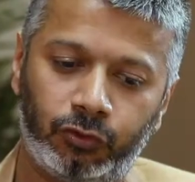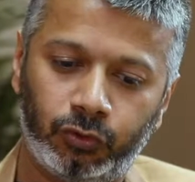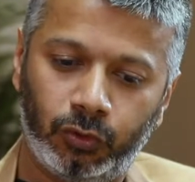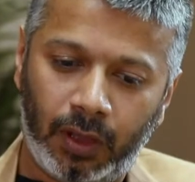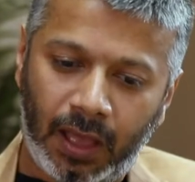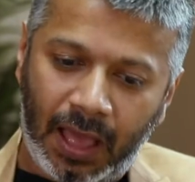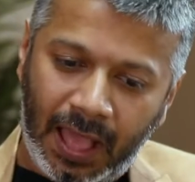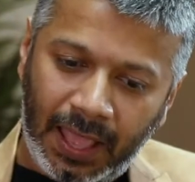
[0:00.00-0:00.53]

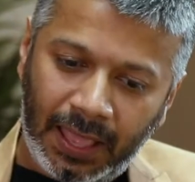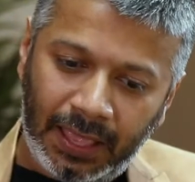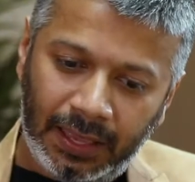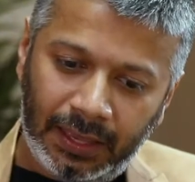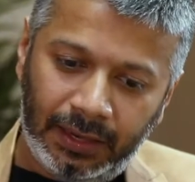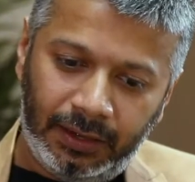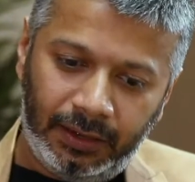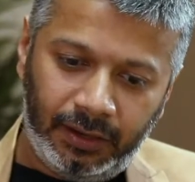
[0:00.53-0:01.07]
So
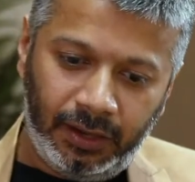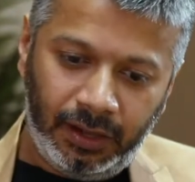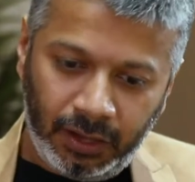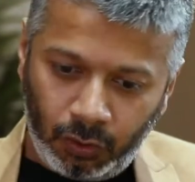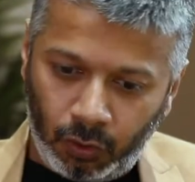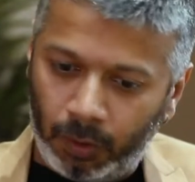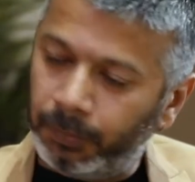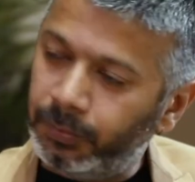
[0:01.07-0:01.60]
I did
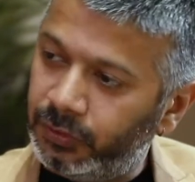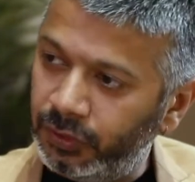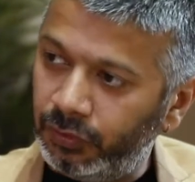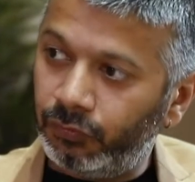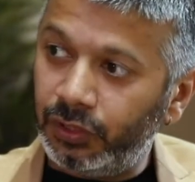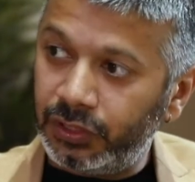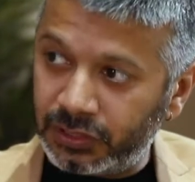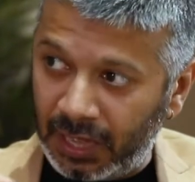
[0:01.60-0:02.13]
an
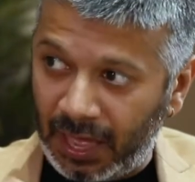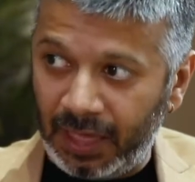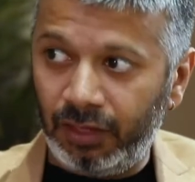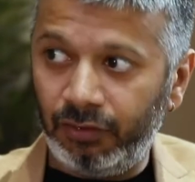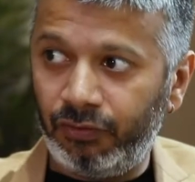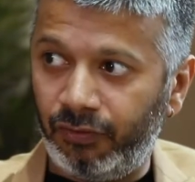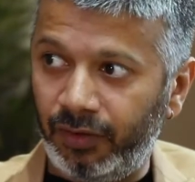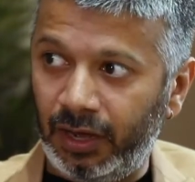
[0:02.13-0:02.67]
option which
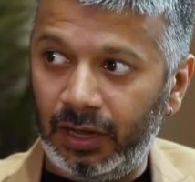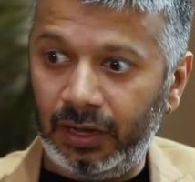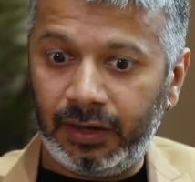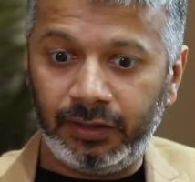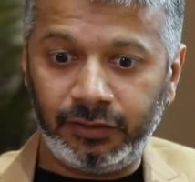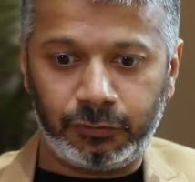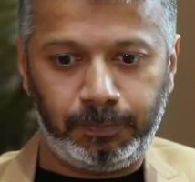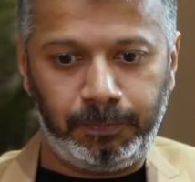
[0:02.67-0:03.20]
I felt
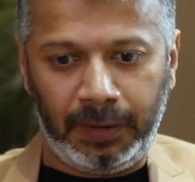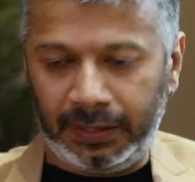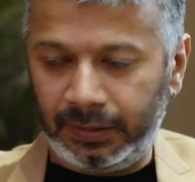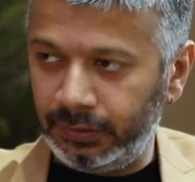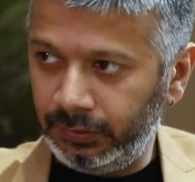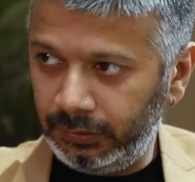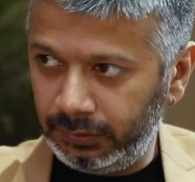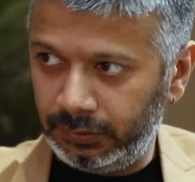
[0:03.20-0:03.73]
is
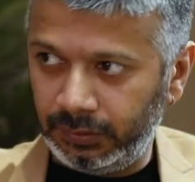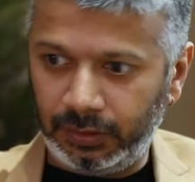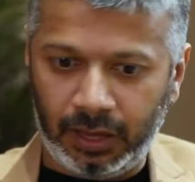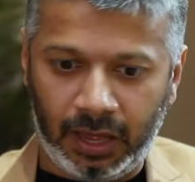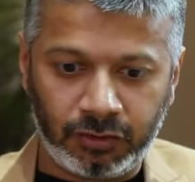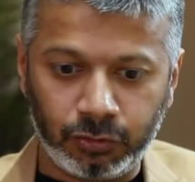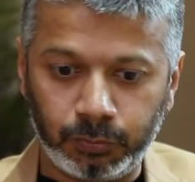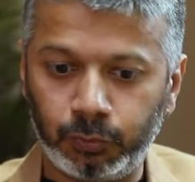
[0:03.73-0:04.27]
better
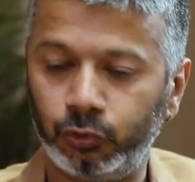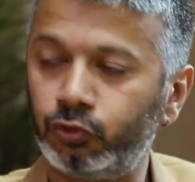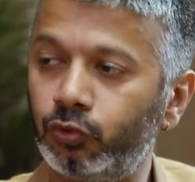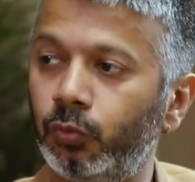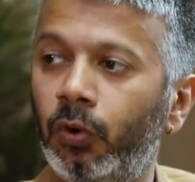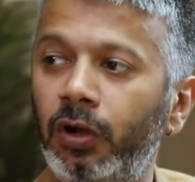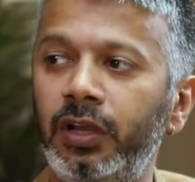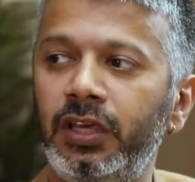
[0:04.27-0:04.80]
as opposed
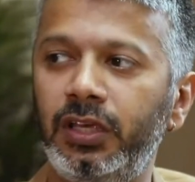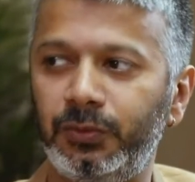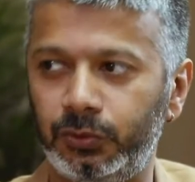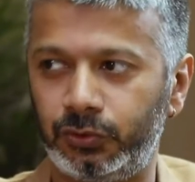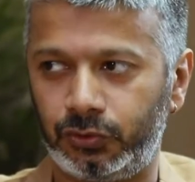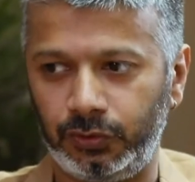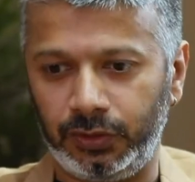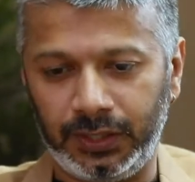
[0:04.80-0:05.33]
to what he
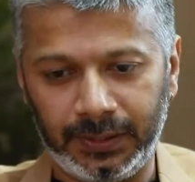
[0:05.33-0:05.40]
was doing.